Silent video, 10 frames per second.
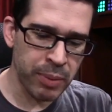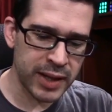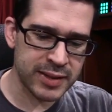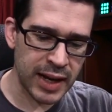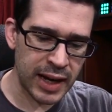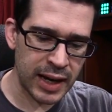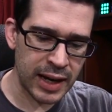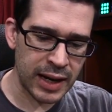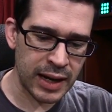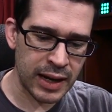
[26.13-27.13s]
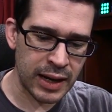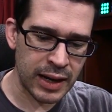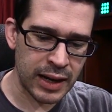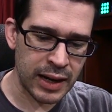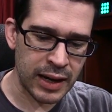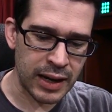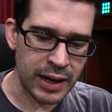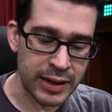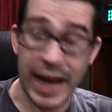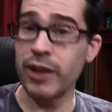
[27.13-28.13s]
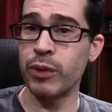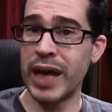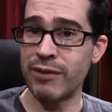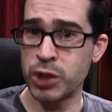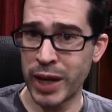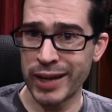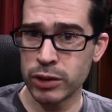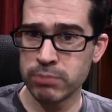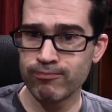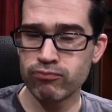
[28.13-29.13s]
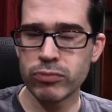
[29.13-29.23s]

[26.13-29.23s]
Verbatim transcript: But uh, now that we have a child,